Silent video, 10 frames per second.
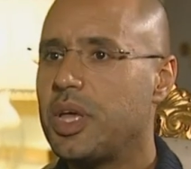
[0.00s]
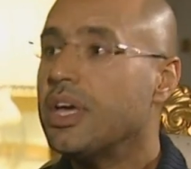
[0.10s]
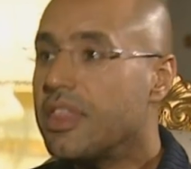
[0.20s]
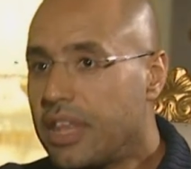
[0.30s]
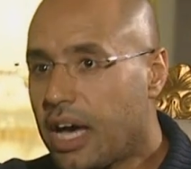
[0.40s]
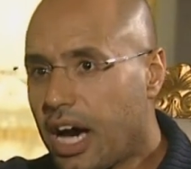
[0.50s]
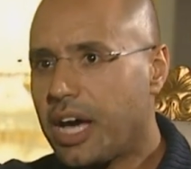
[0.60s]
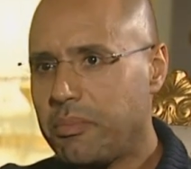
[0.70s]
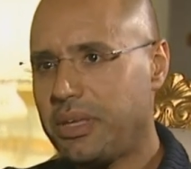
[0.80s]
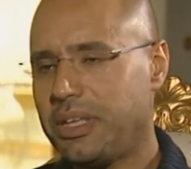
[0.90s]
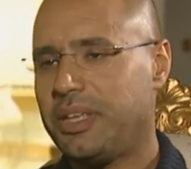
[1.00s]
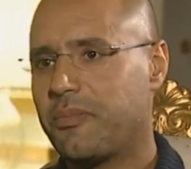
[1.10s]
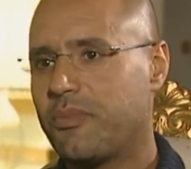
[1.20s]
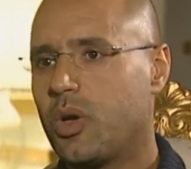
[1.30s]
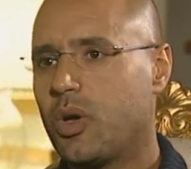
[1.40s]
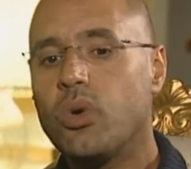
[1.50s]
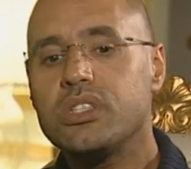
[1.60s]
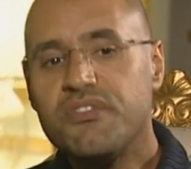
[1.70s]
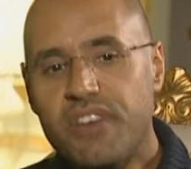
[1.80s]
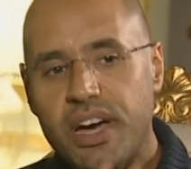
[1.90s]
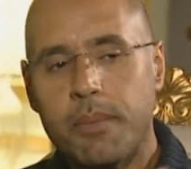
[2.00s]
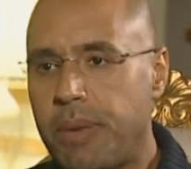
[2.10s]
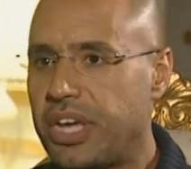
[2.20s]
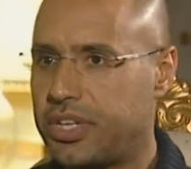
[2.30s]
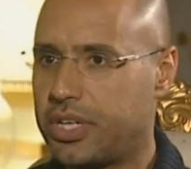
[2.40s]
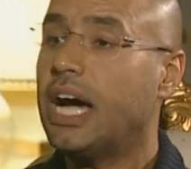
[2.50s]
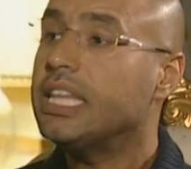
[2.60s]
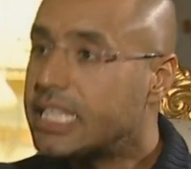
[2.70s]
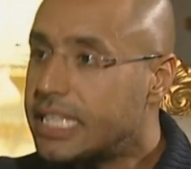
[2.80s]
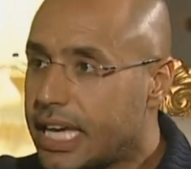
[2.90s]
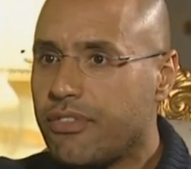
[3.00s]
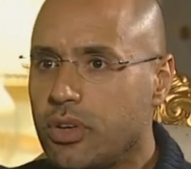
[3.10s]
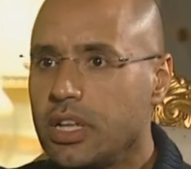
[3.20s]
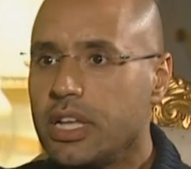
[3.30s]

the army was very patient and careful